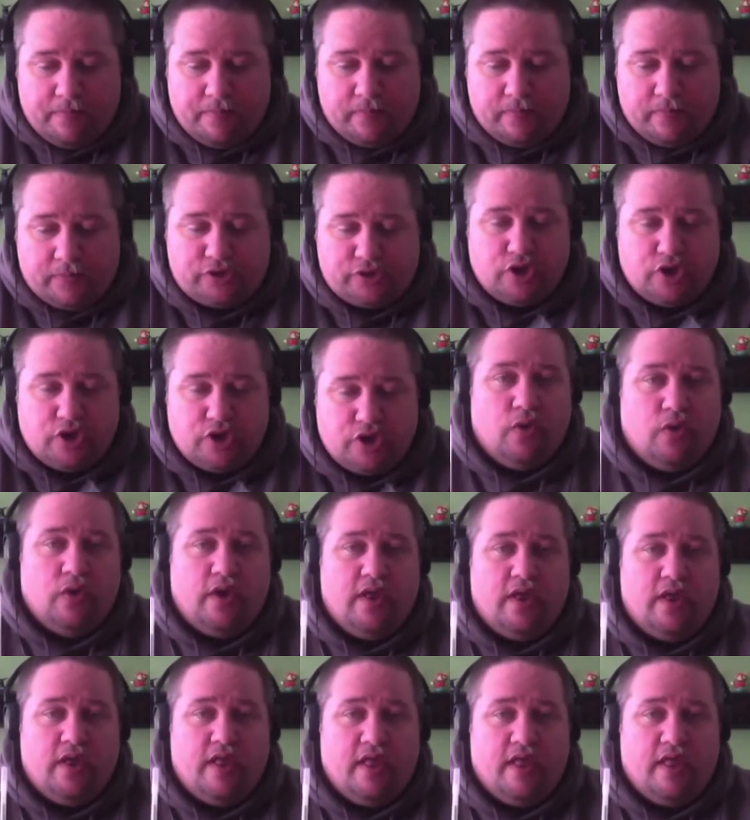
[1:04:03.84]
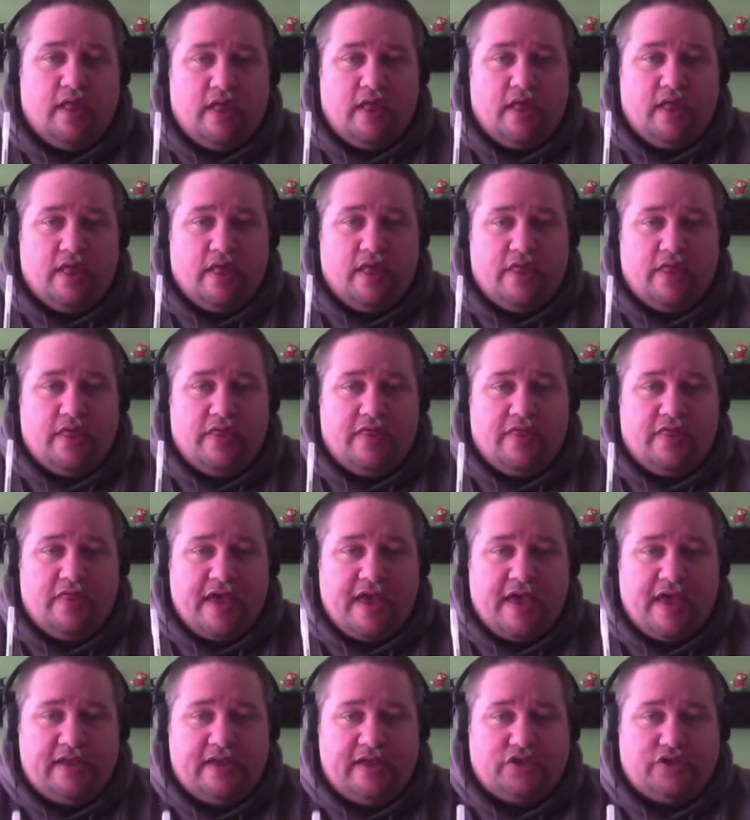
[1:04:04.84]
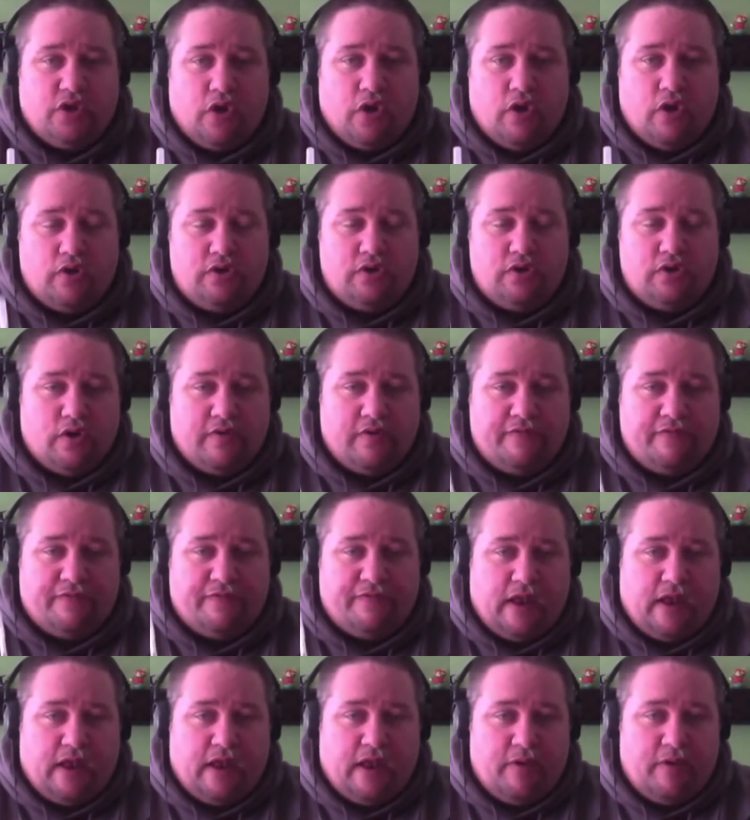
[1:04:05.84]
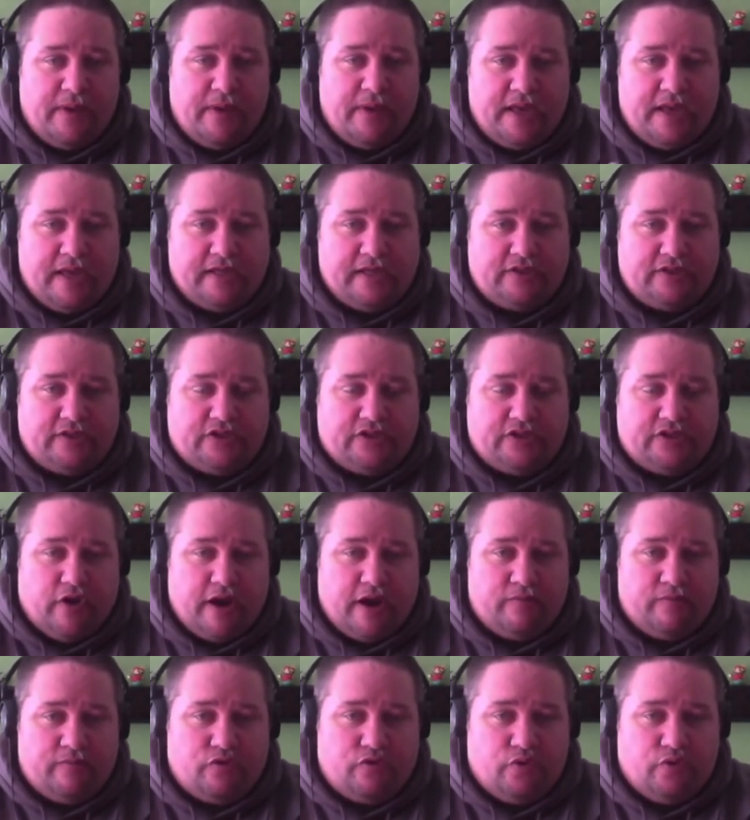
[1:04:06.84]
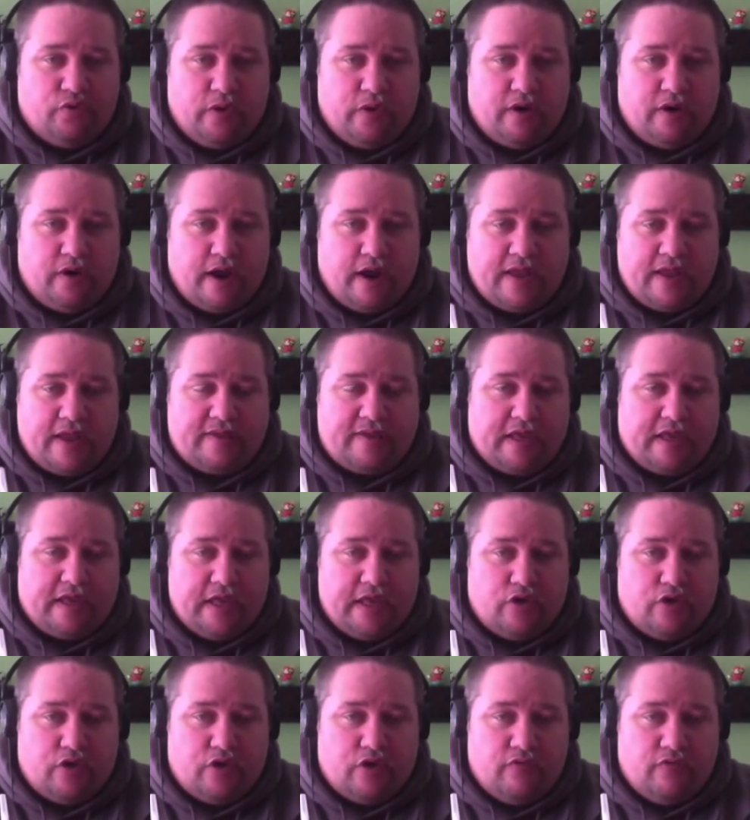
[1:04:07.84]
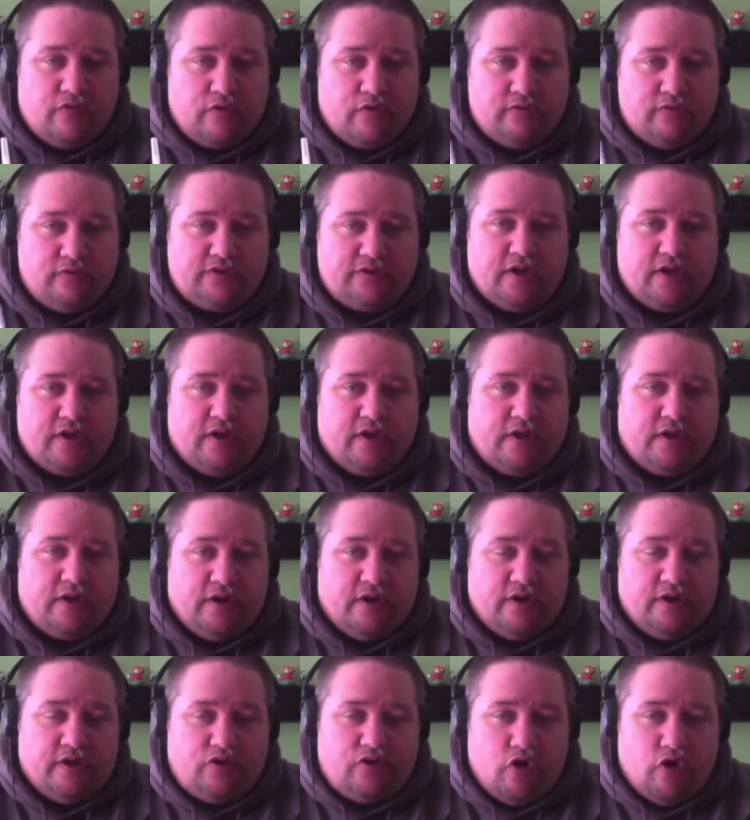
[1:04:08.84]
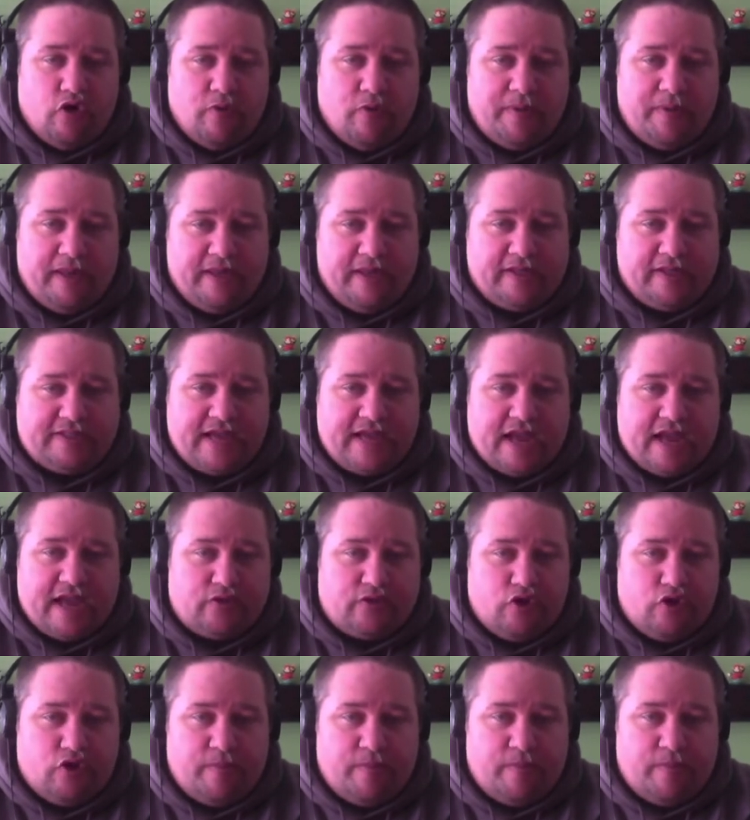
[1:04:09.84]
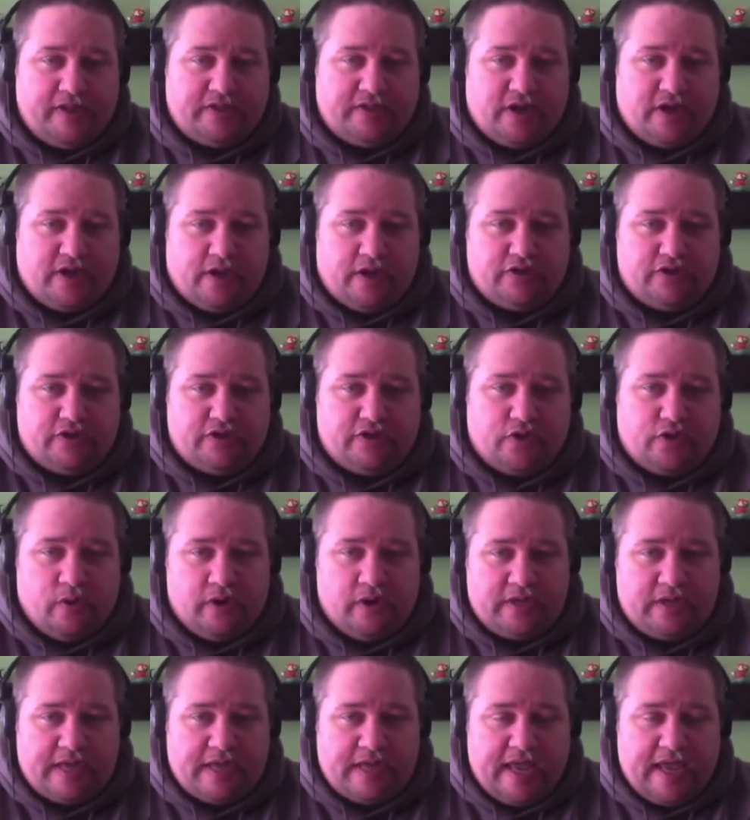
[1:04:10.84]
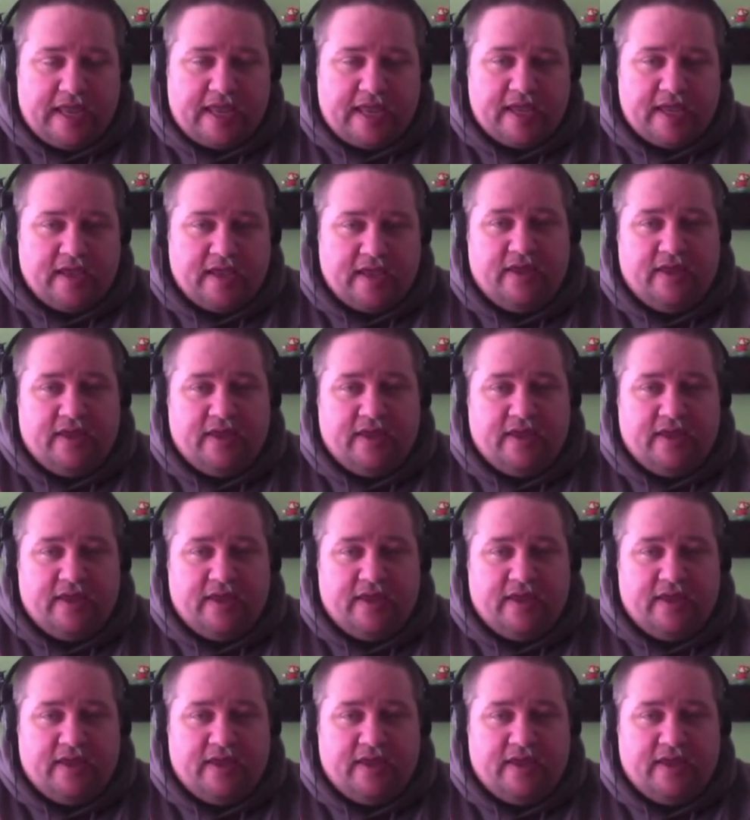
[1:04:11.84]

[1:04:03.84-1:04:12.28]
So that is all. You can follow me, Instagram, Twitter, at The Geek Gurus. Toby is at Toby's_take.